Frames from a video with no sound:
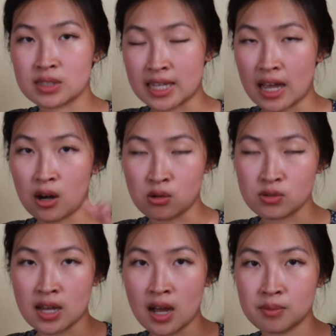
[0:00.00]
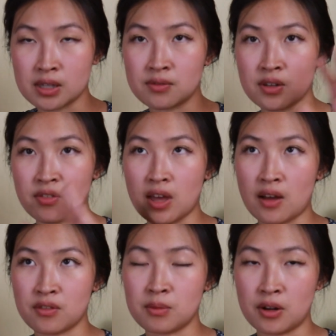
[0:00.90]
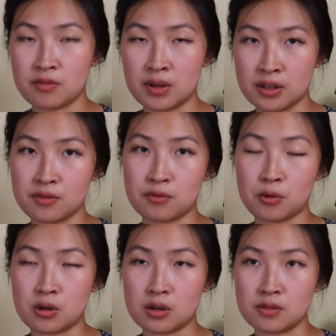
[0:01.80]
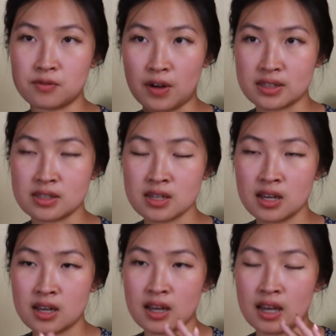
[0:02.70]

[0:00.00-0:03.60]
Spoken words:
to get OSAP even if they have enough money for funds.